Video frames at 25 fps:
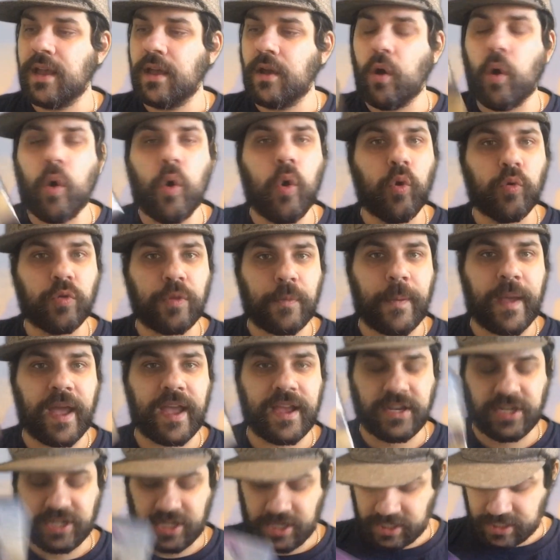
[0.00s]
All the
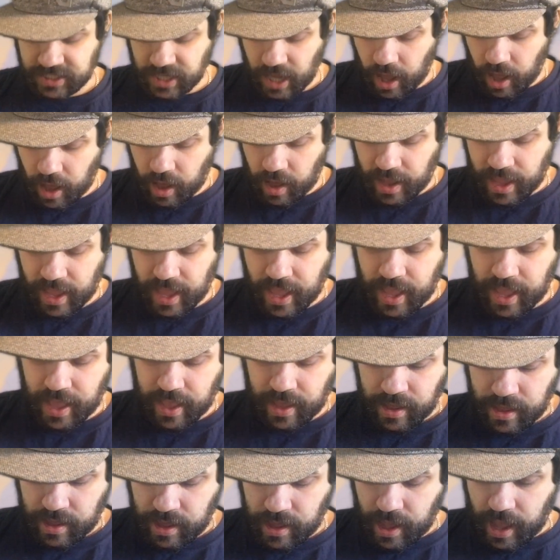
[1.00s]
pages are here
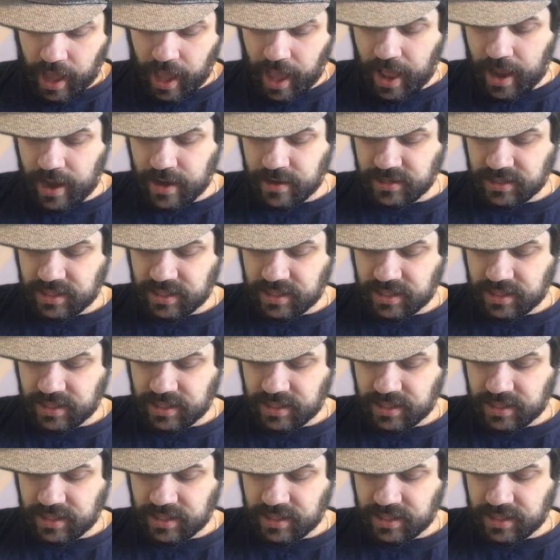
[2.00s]
and